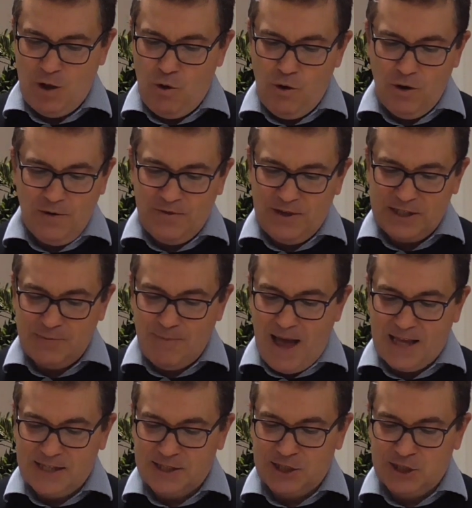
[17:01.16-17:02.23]
All of these
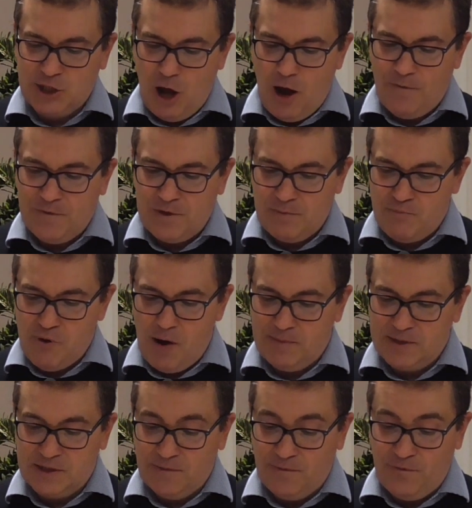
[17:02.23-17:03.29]
masters offer the
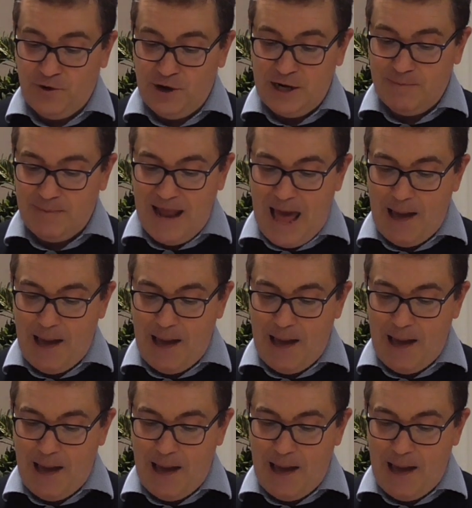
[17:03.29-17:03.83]
promise of freedom and